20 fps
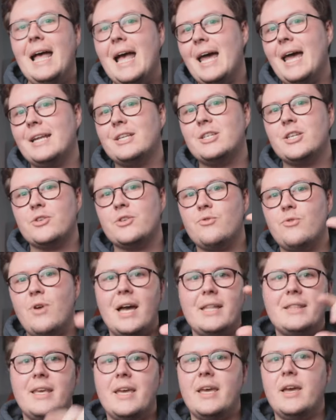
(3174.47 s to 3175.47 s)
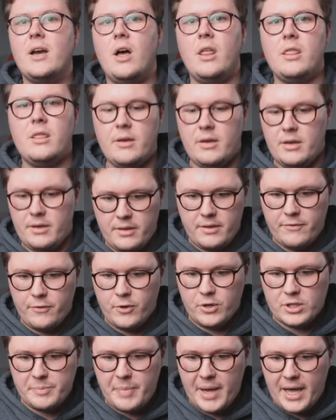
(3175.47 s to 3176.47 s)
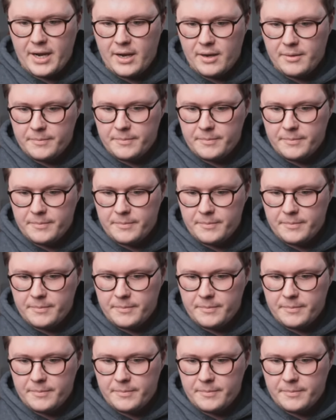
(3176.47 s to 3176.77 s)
and it's just right there on the first banner.